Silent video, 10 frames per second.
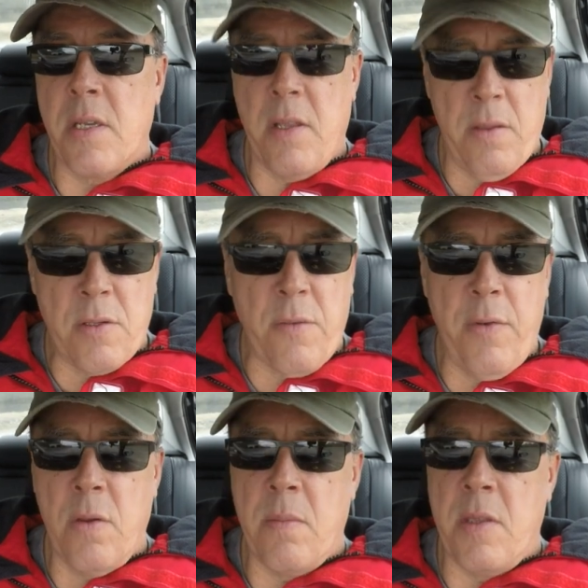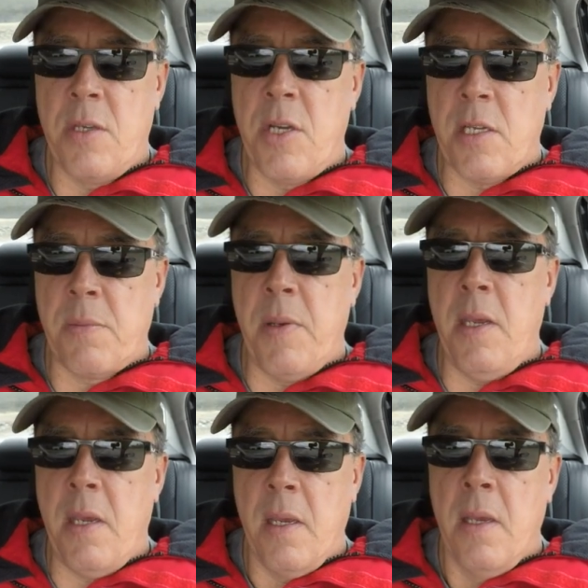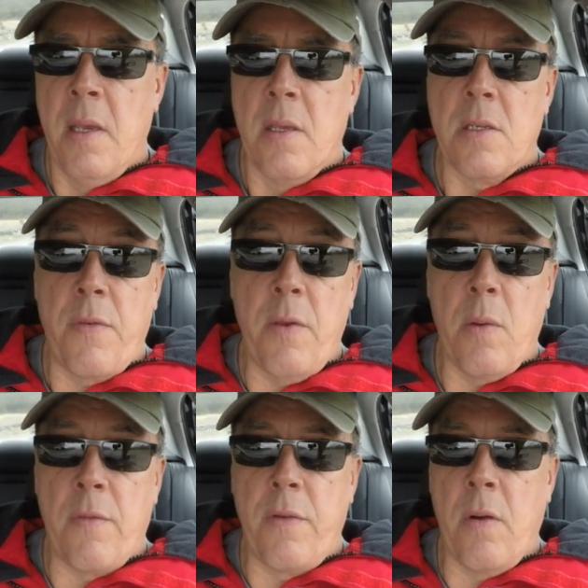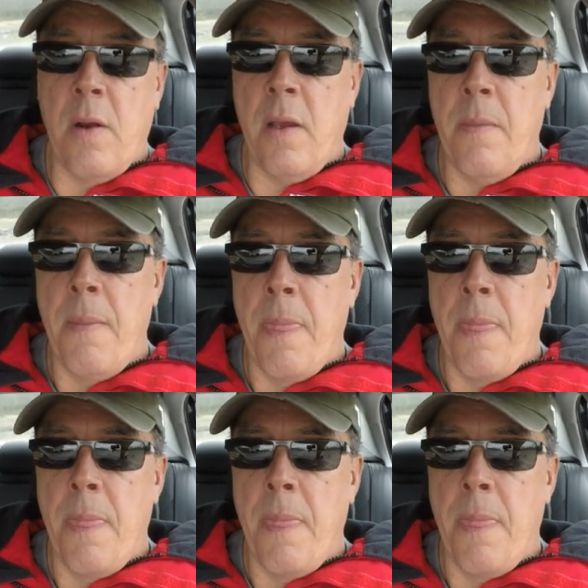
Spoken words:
There's a few of them in the Chesapeake, there's a few in Florida.